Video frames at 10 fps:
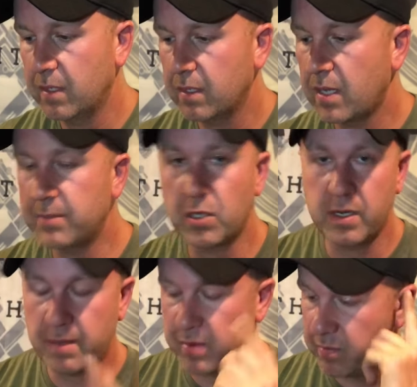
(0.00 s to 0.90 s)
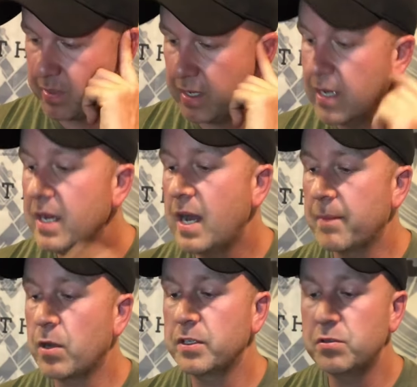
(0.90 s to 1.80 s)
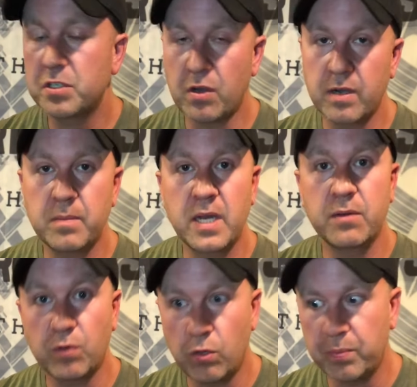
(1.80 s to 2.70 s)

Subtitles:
I'm sorry, not pivot pin. I'm going to start my roll